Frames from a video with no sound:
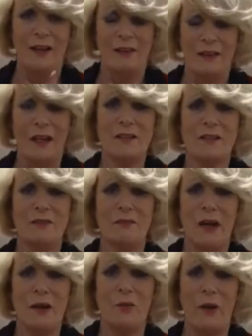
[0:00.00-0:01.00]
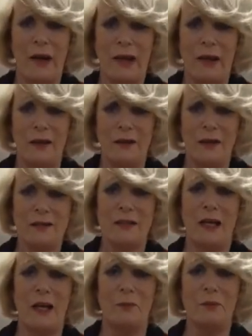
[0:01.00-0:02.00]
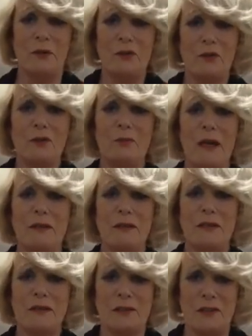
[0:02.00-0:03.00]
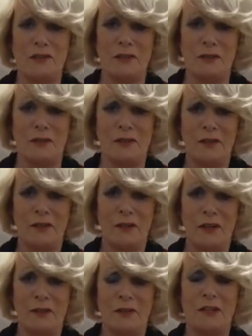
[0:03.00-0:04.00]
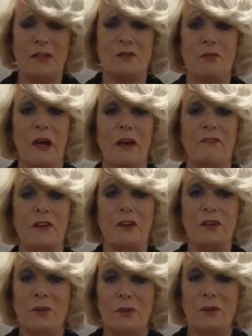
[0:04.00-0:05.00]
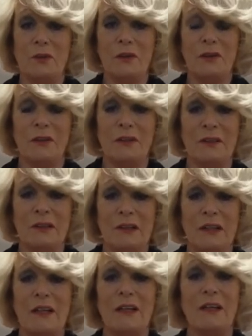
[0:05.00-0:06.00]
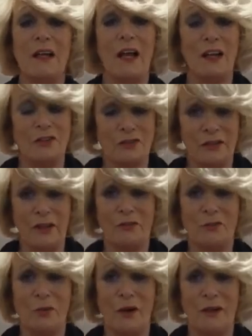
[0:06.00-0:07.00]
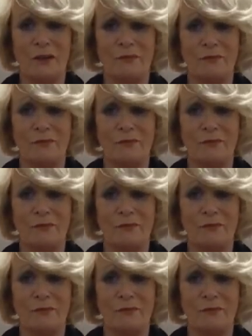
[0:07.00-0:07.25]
That's the right way to help you make the decision that is right for you and your loved one.